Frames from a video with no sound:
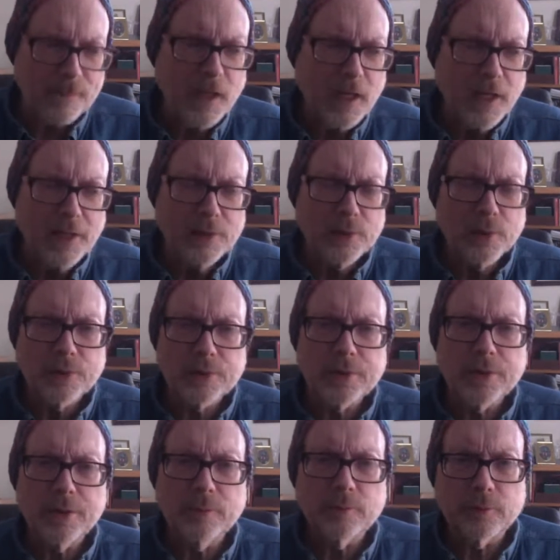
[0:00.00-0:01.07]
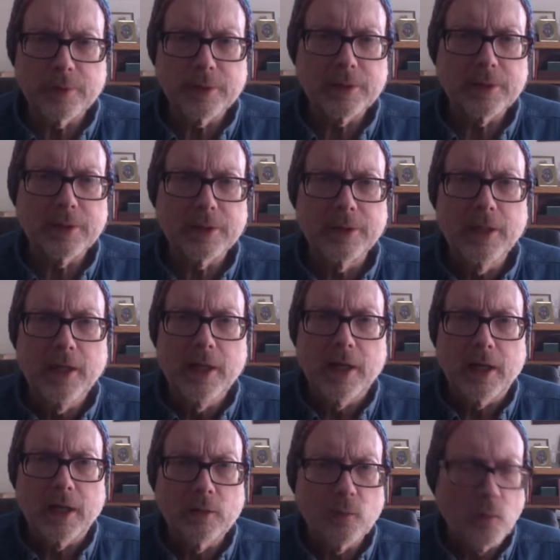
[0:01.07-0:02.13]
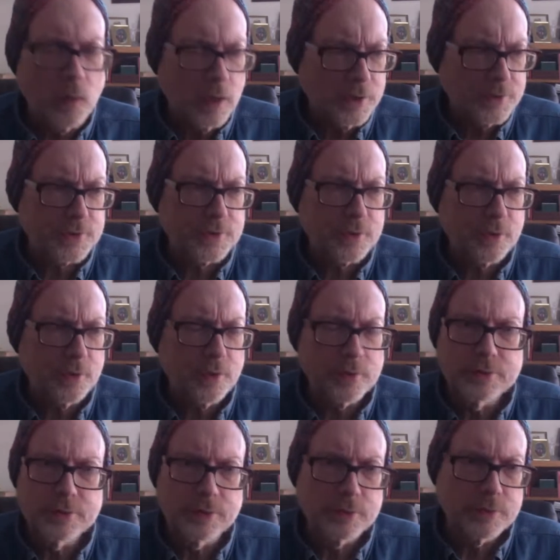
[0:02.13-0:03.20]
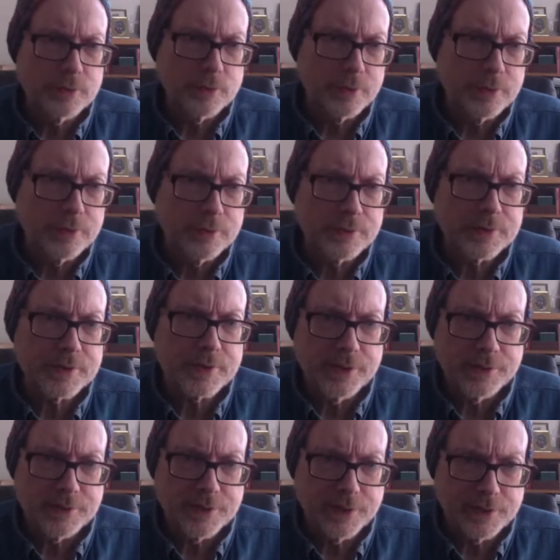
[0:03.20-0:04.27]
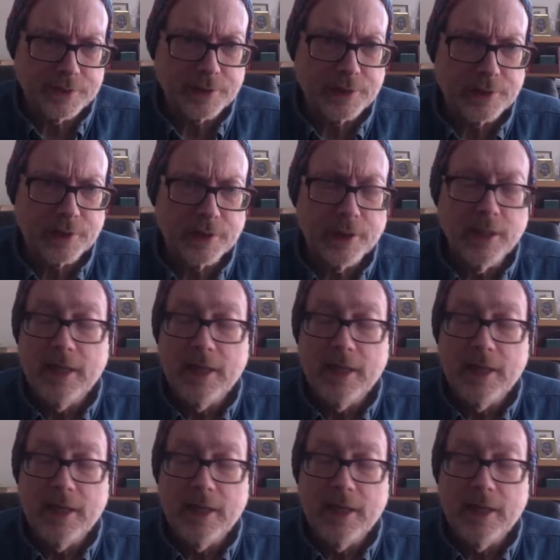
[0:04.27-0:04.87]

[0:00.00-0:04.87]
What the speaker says: I learned them really. I watched her tutorials intently